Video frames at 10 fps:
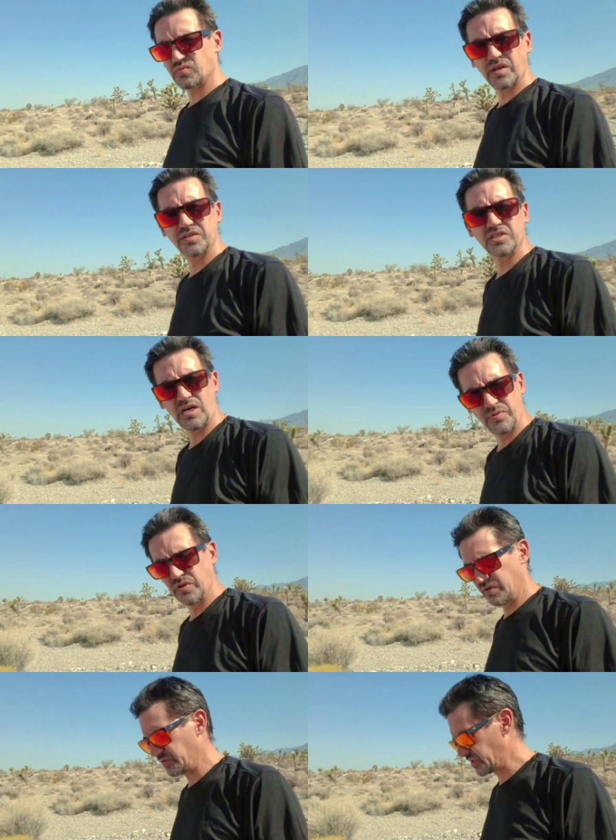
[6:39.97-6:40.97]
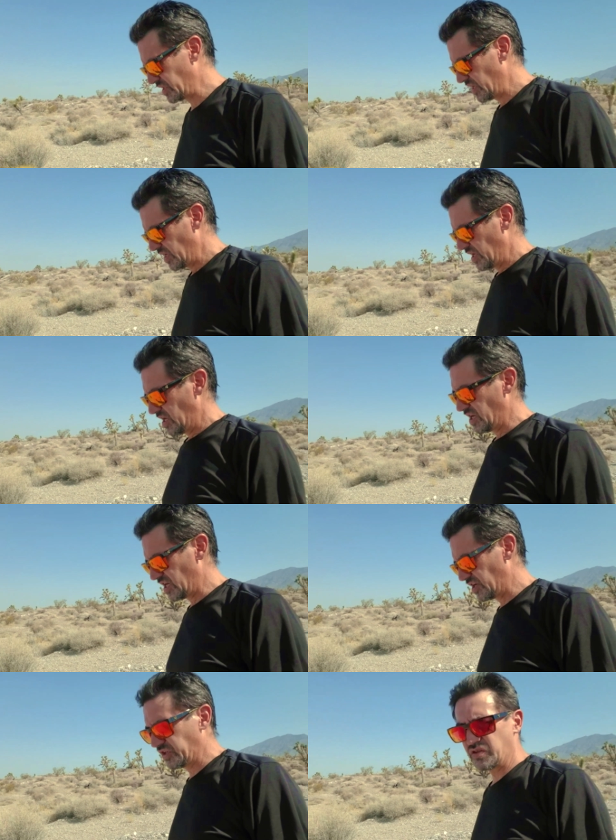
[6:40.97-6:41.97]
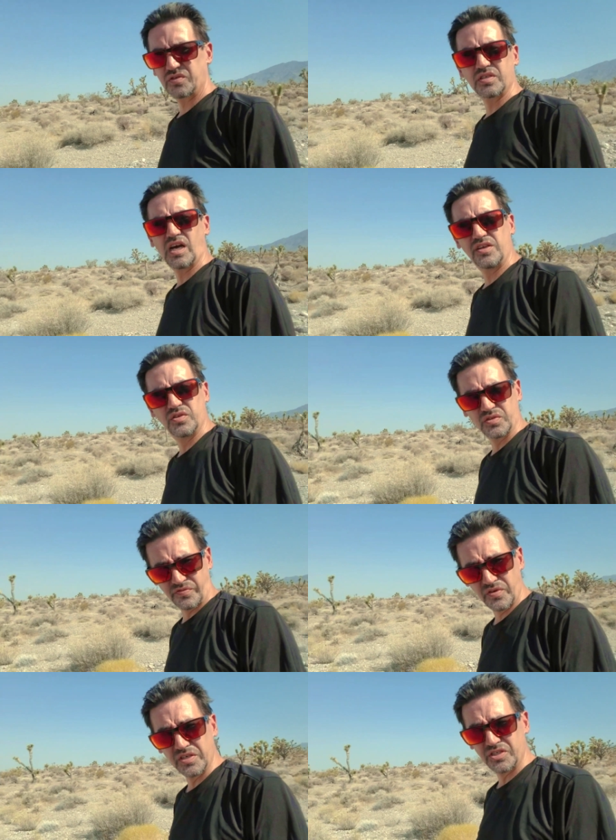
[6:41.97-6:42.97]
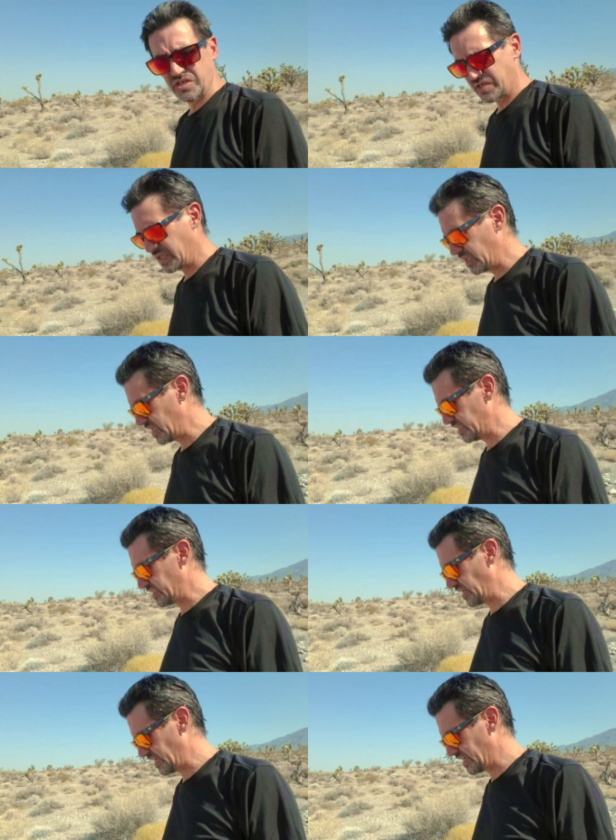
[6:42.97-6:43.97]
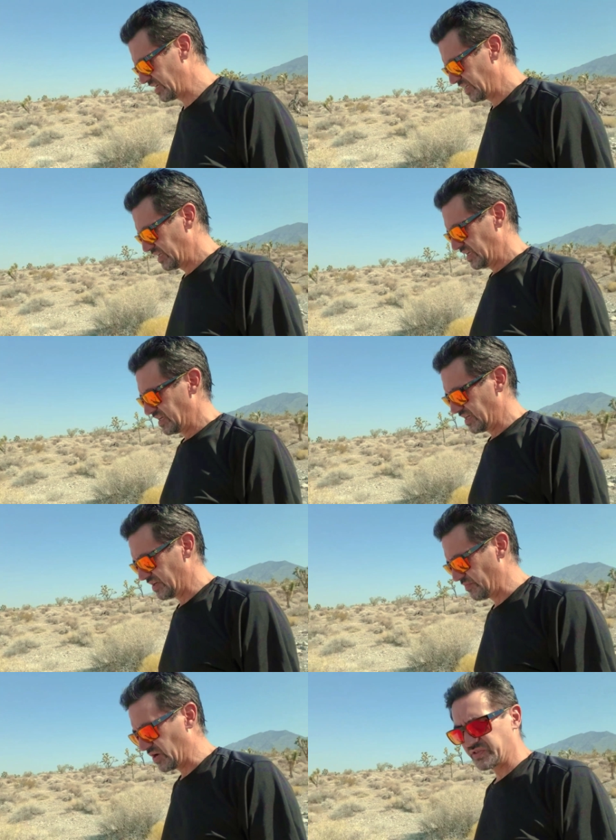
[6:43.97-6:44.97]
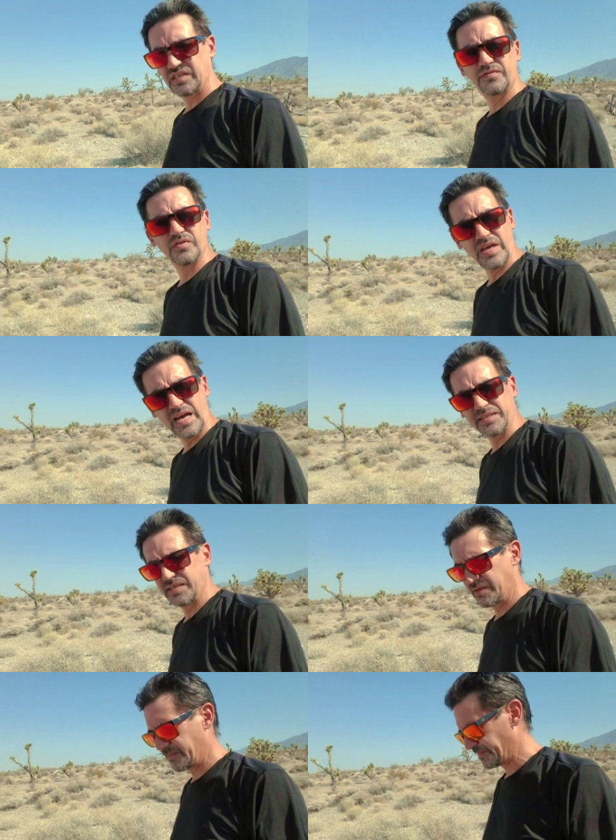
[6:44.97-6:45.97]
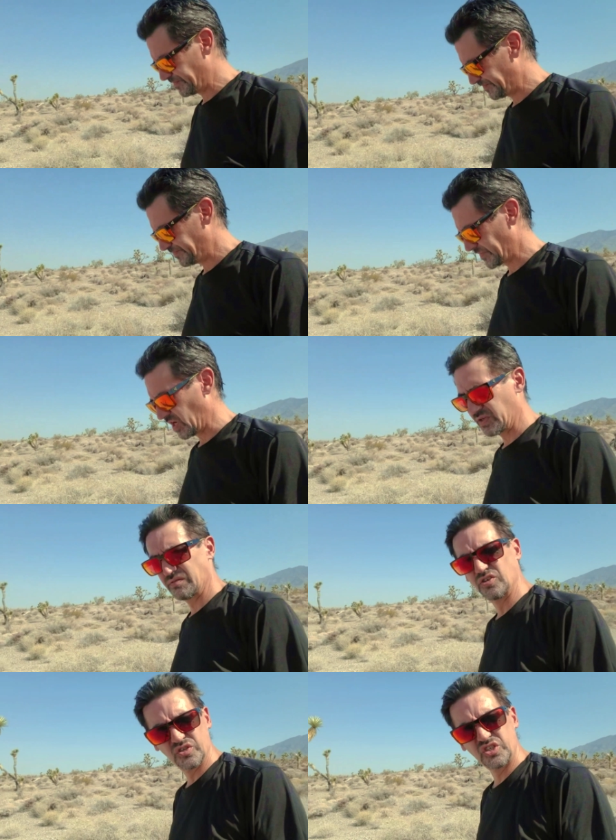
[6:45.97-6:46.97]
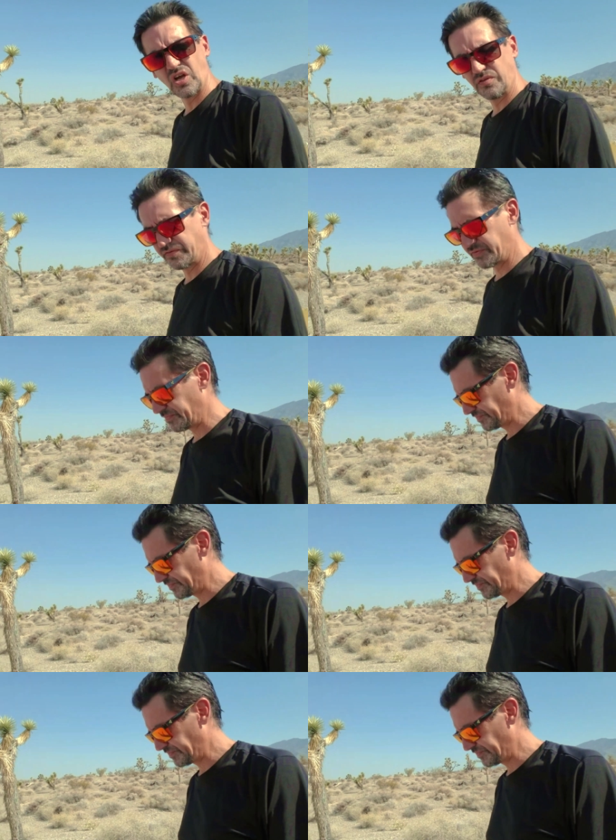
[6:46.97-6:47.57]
right on top of those. On the other side, there's a fridge and mounting for that, a little shelf.